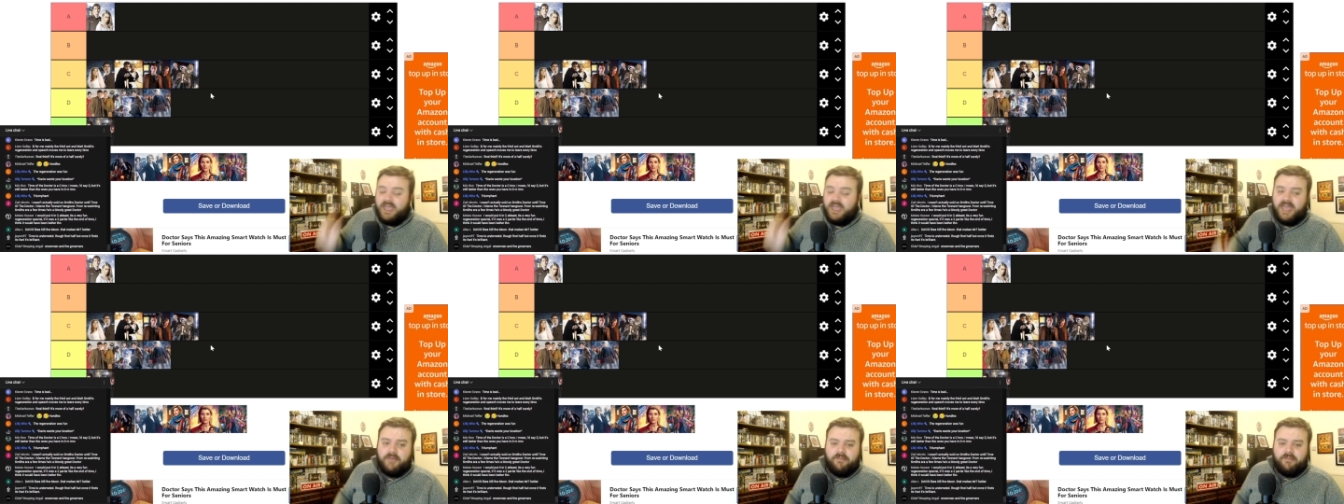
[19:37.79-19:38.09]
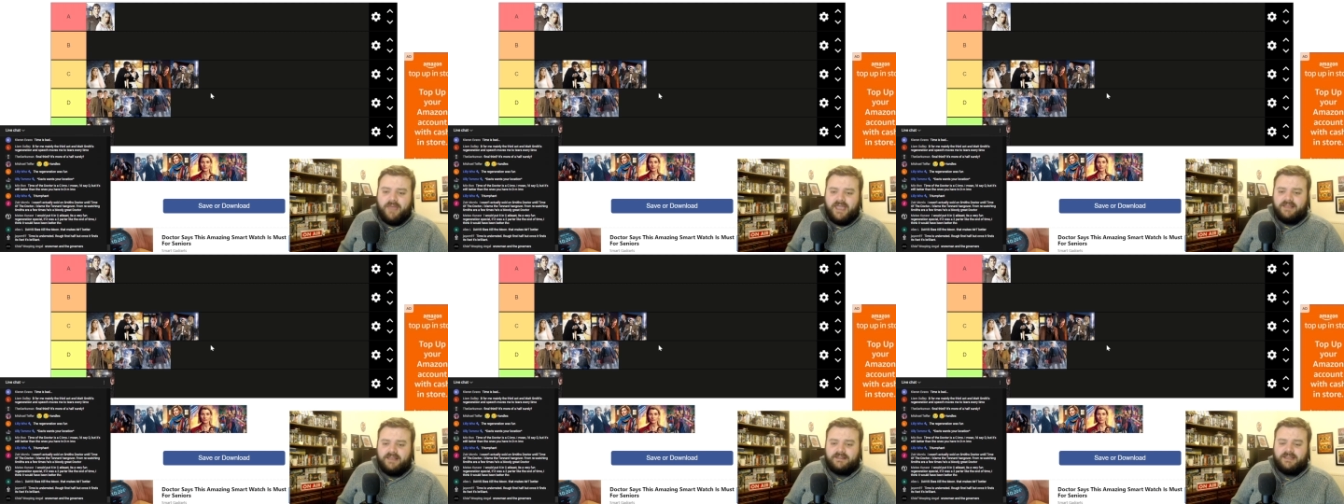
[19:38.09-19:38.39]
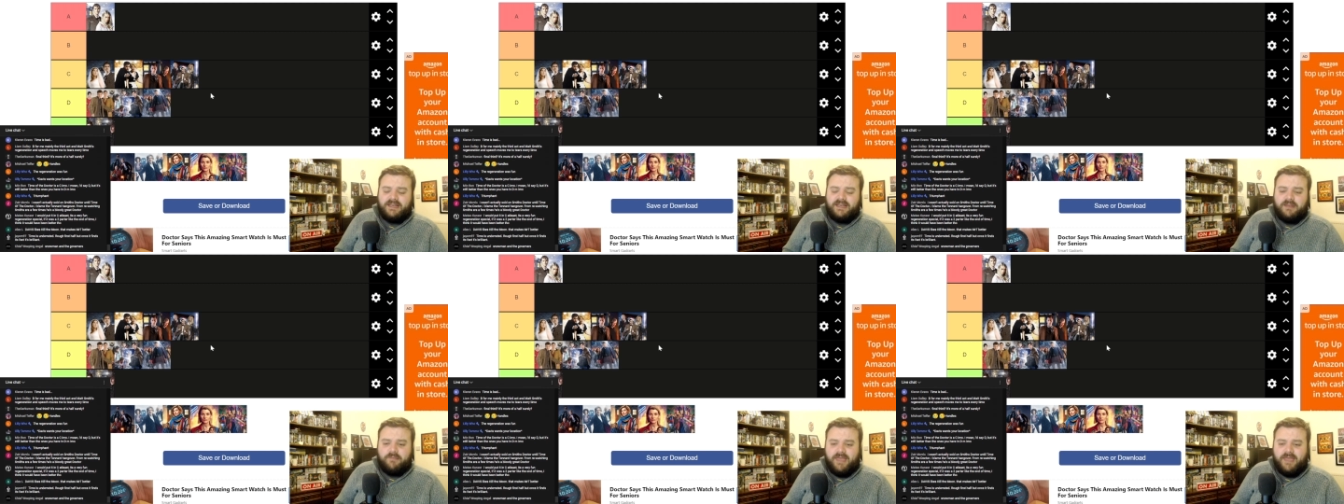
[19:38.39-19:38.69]
It made
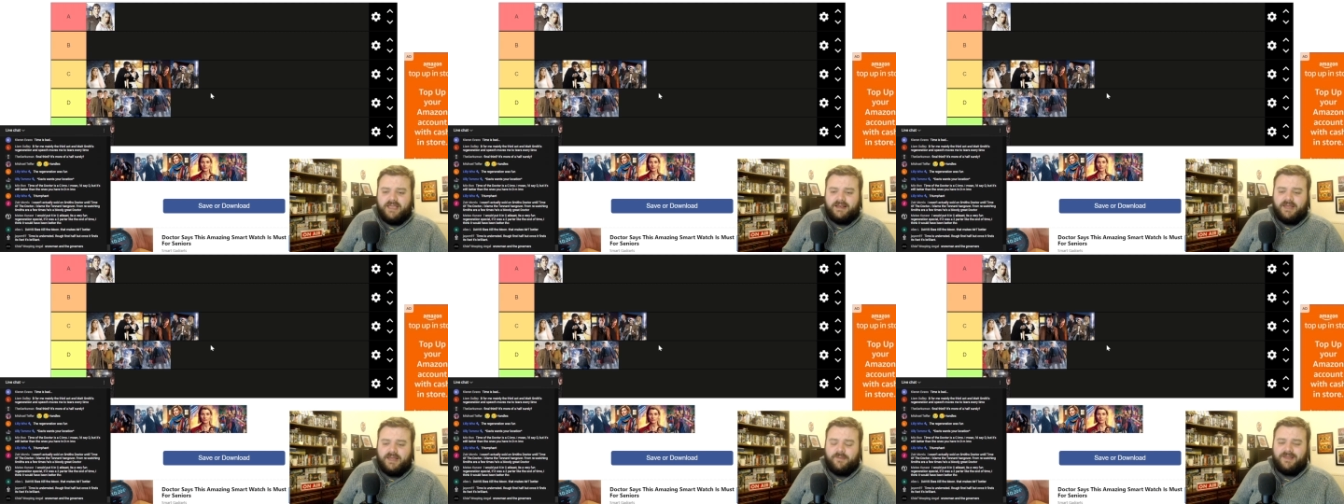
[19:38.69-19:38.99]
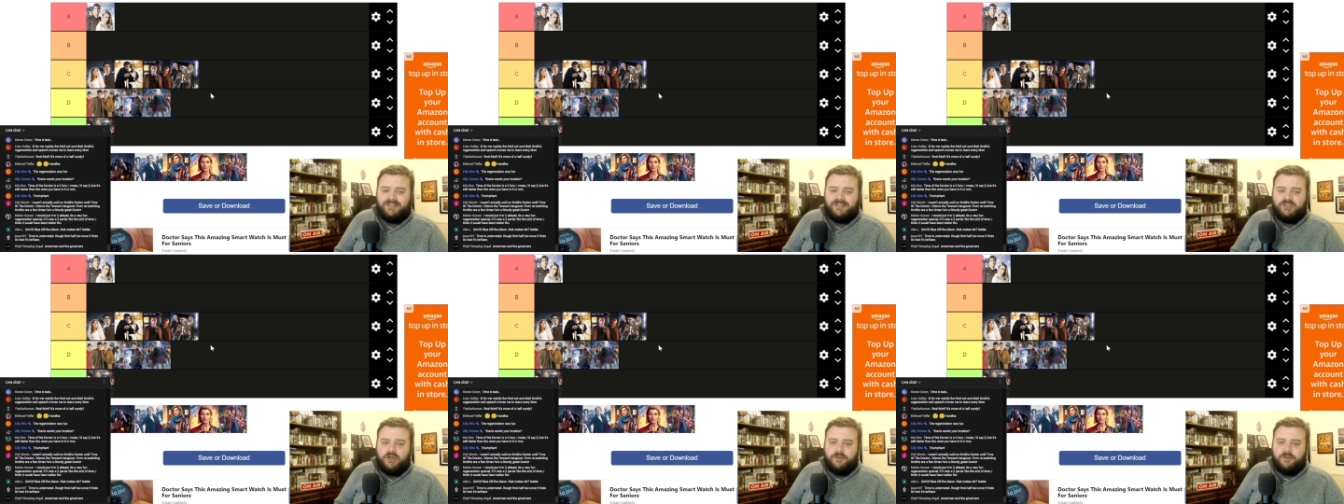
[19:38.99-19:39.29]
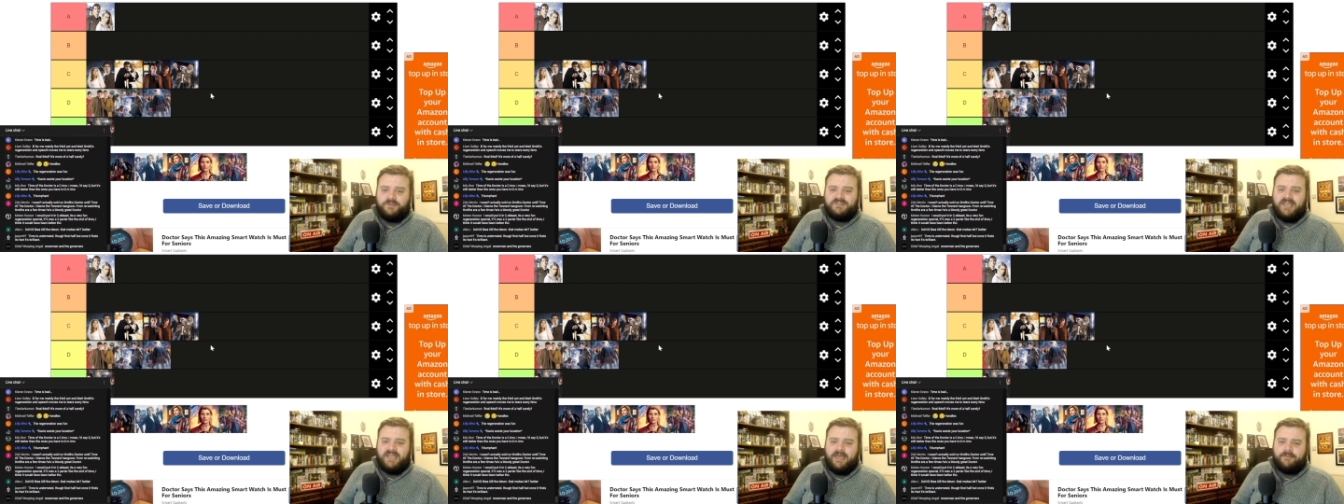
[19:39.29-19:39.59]
didn't it make like my
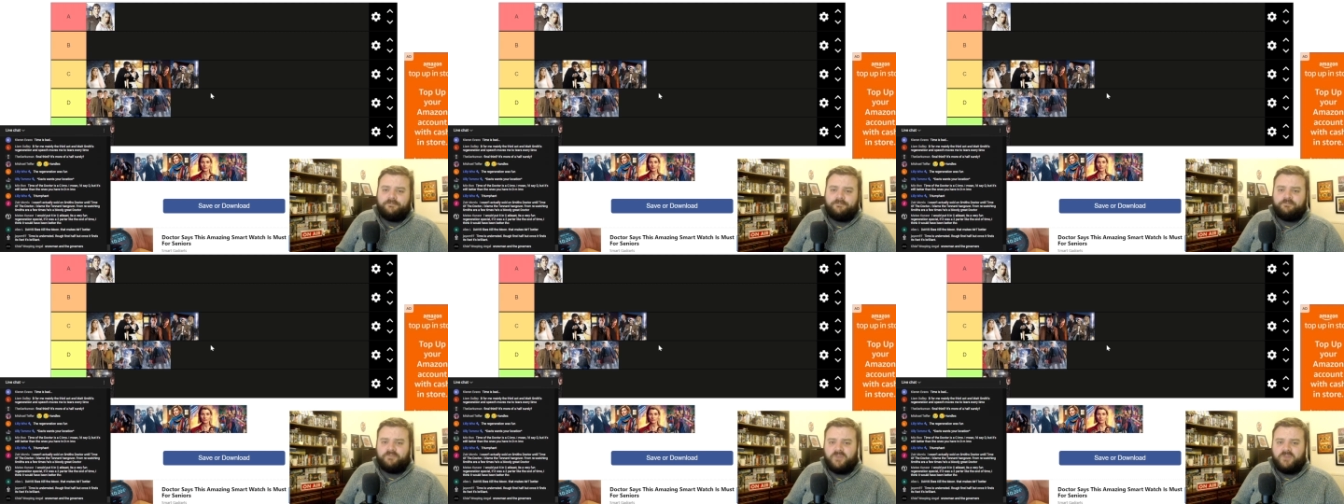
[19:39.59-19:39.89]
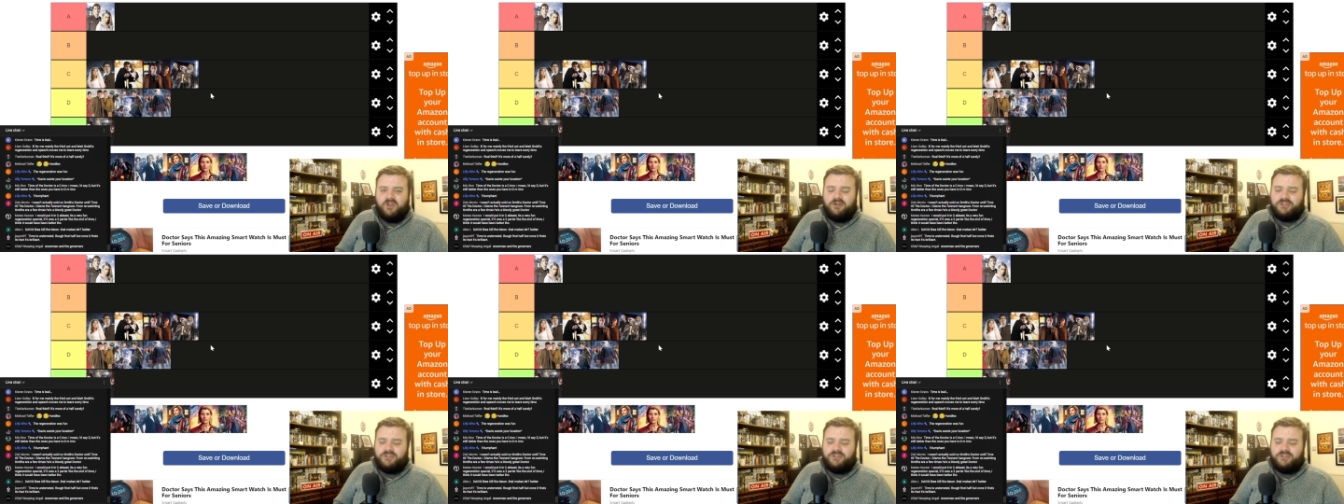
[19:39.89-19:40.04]
top 10